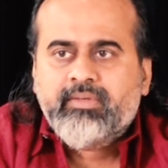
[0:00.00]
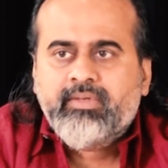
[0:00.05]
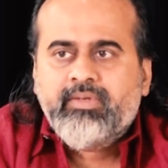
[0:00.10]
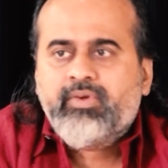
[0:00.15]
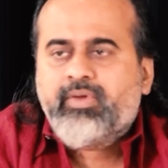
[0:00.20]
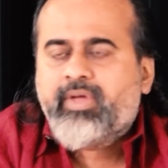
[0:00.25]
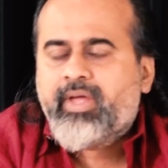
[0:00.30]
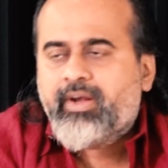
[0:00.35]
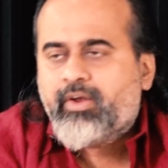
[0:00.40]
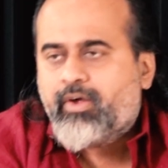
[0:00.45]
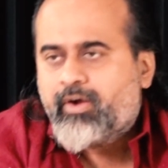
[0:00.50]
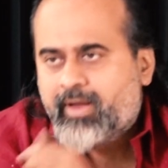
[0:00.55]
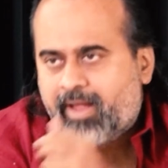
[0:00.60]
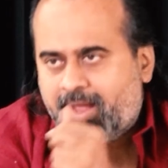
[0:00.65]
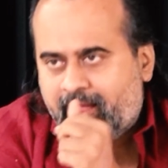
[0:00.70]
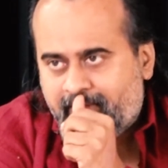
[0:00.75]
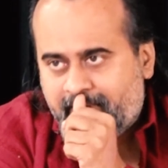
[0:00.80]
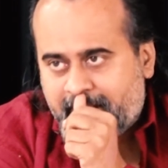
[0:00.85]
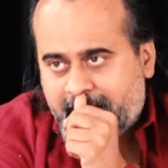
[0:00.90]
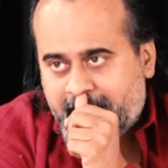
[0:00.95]
You cannot
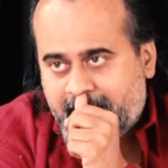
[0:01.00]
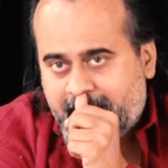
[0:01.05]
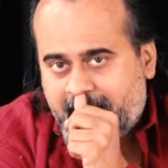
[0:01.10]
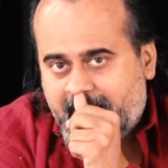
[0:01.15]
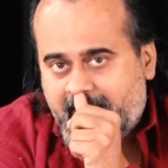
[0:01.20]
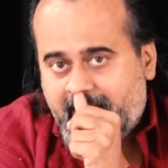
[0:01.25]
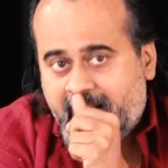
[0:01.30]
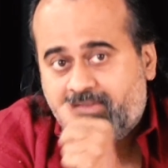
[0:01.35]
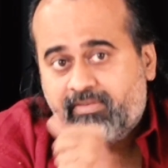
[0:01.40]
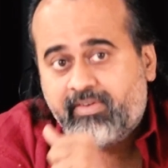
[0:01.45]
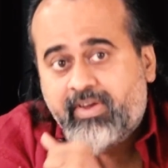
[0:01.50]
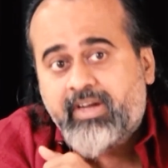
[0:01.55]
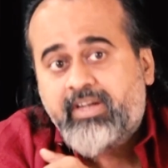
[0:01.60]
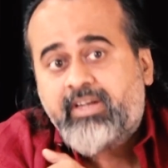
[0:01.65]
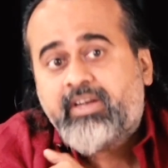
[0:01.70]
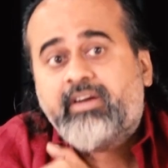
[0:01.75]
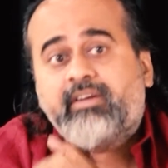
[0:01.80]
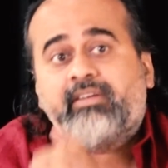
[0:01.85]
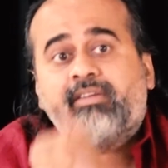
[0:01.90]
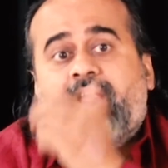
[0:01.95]
have an
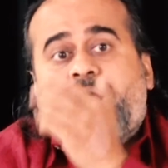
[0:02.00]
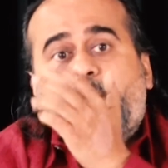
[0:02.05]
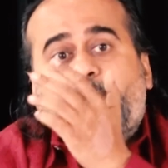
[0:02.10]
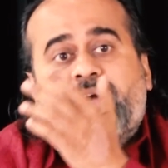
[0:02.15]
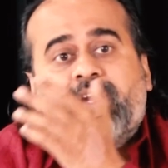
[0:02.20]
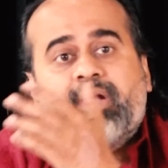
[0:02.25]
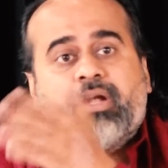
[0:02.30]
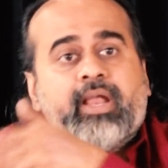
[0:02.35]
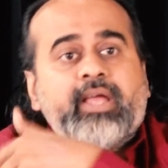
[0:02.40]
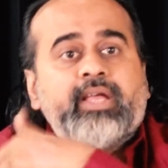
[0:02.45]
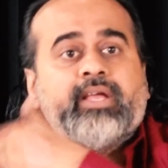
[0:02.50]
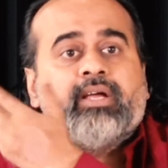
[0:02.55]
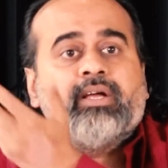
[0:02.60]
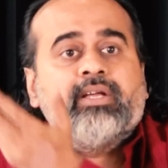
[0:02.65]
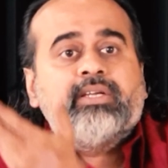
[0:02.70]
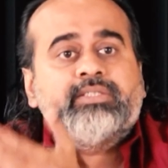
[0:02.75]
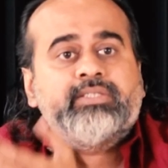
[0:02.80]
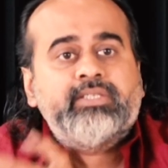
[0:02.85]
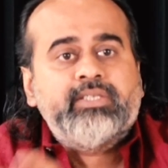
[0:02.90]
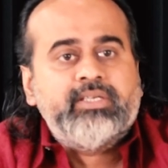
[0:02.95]
elevated rabbit like
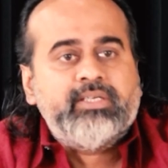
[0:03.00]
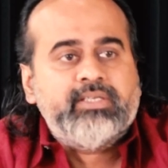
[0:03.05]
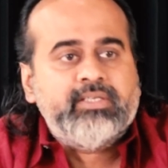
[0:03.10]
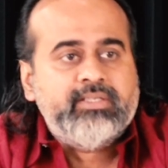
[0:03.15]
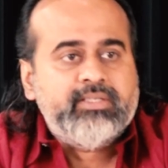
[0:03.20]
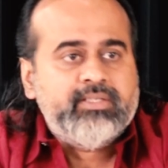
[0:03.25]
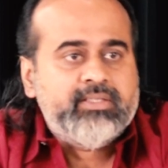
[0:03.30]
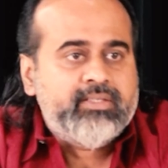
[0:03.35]
Krishna